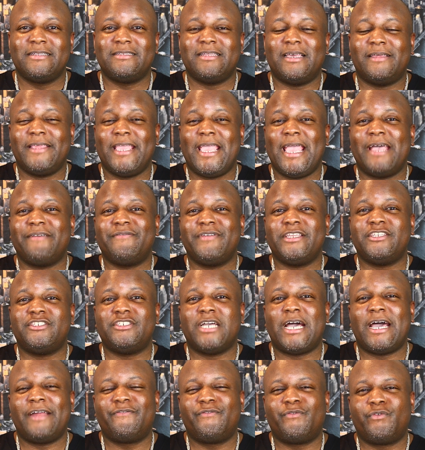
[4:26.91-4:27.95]
Now, they have a
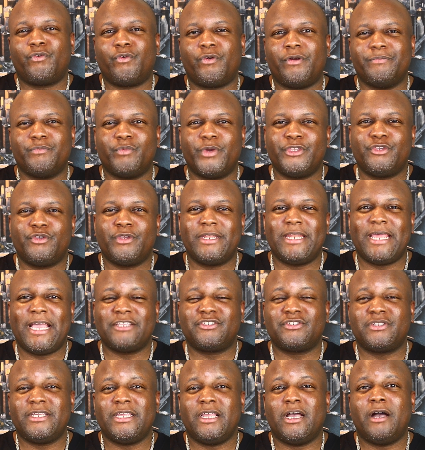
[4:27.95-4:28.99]
job form where you can
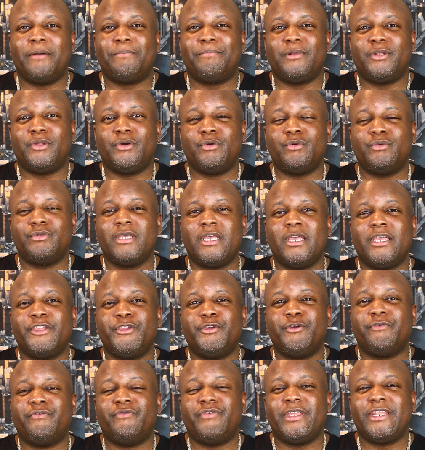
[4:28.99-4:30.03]
actually upload
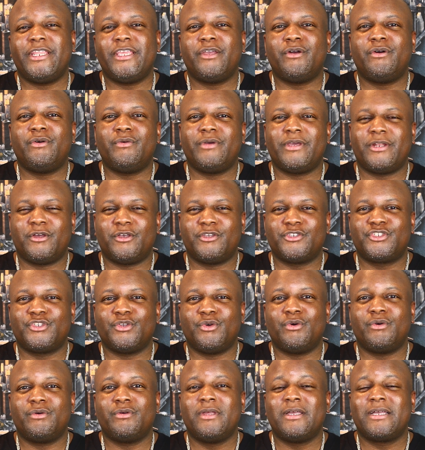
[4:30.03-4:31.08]
your video and
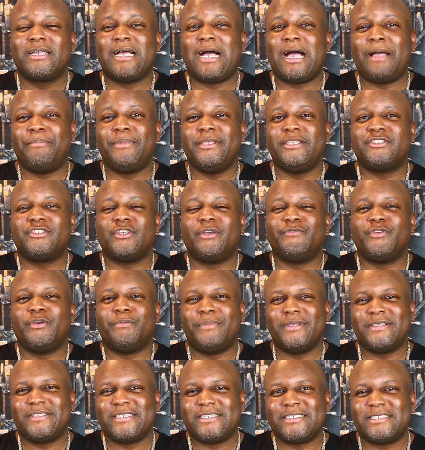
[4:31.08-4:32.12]
also copies of
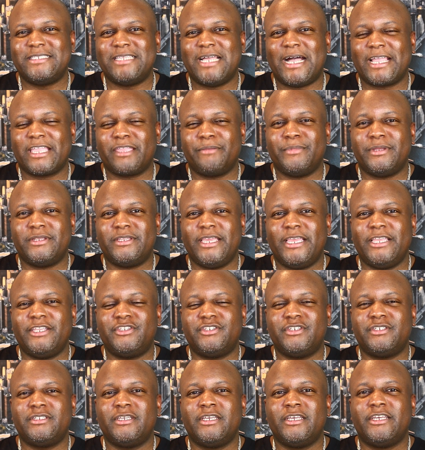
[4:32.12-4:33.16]
your business
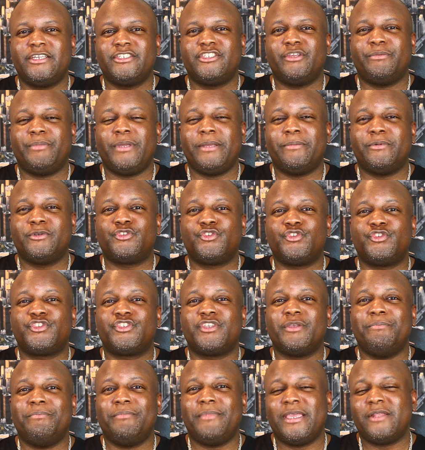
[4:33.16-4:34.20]
documentation to be able to
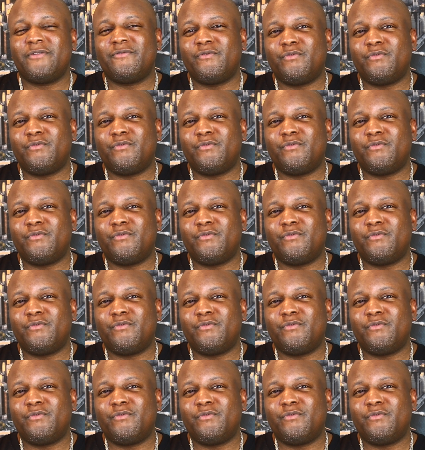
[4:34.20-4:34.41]
submit